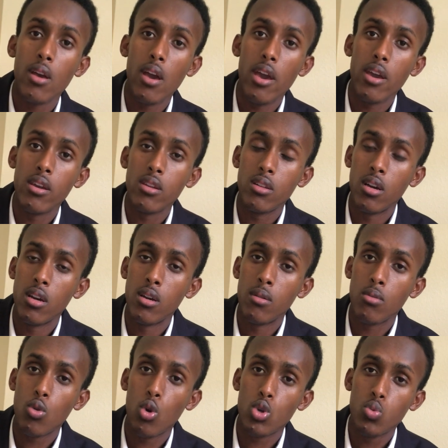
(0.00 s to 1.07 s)
a
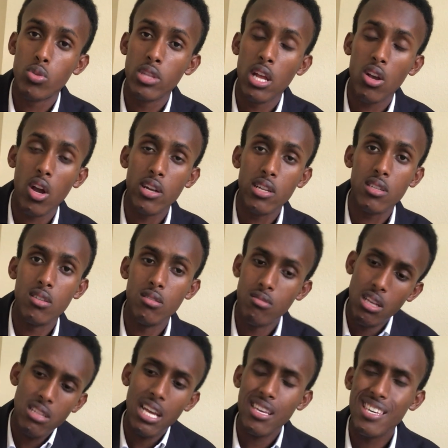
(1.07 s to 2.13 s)
course with Dale Carnegie.
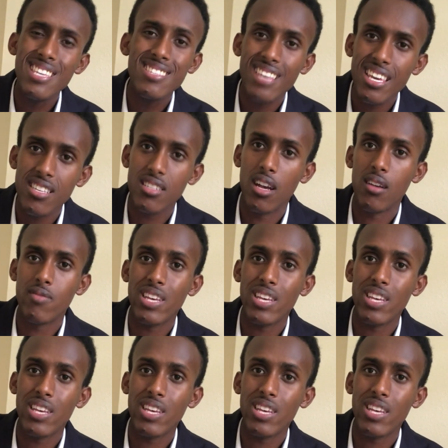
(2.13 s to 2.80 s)
That he says that.